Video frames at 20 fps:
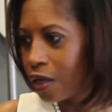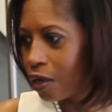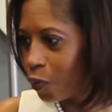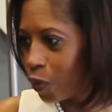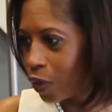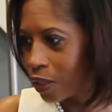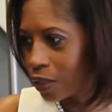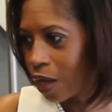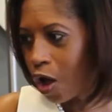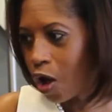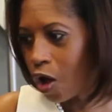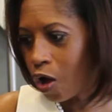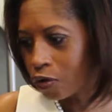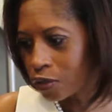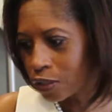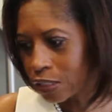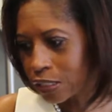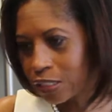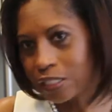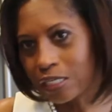we can all
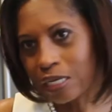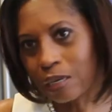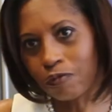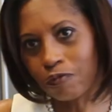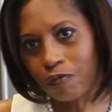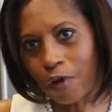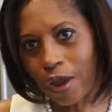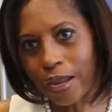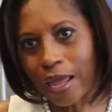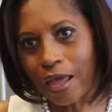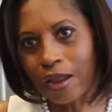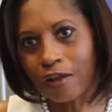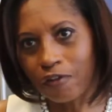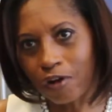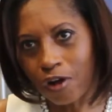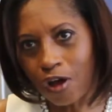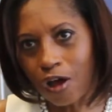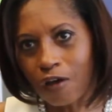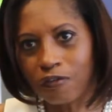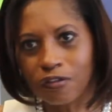just step right out of our
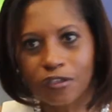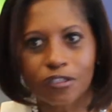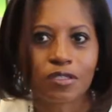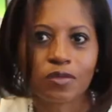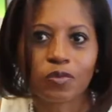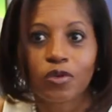offices.